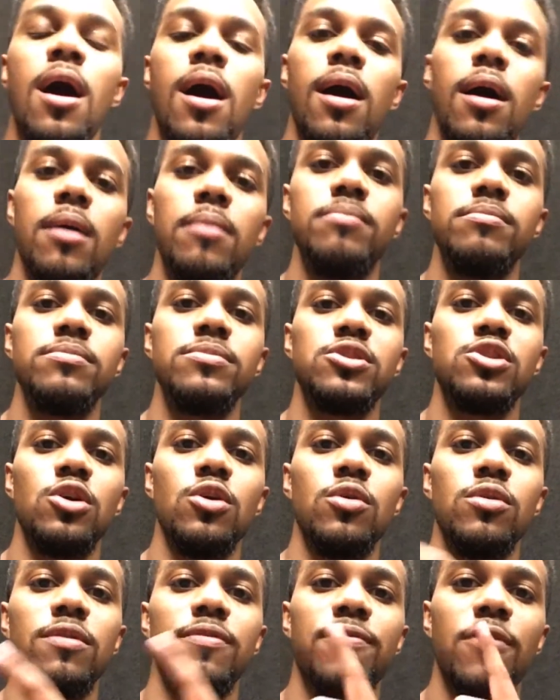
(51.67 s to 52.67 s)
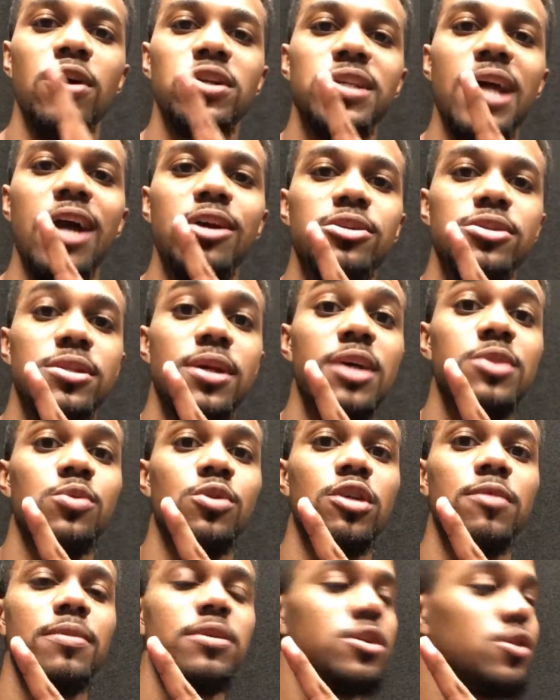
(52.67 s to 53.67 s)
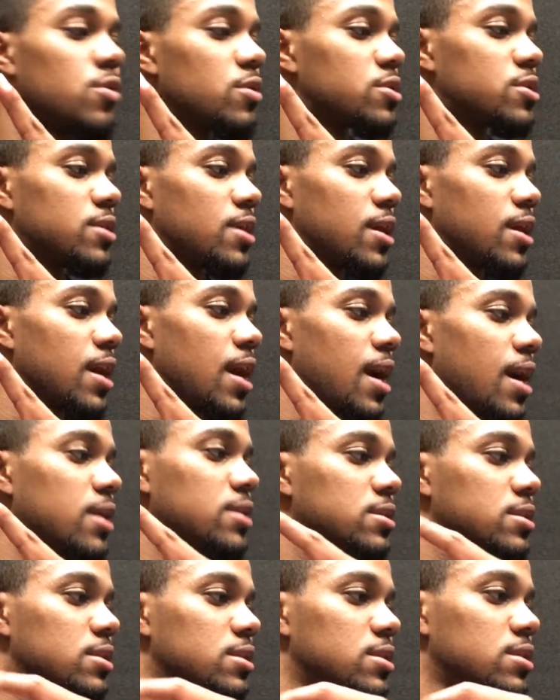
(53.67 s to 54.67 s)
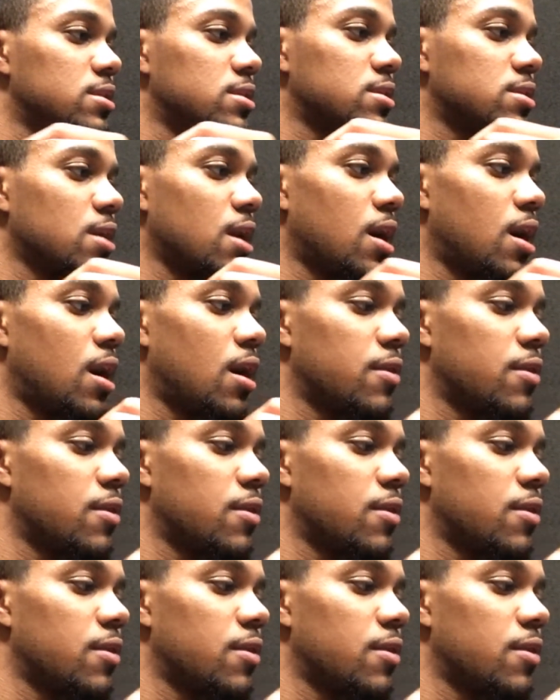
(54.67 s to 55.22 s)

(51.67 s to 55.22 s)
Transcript: So the first exercise we're going to be doing today, guys, is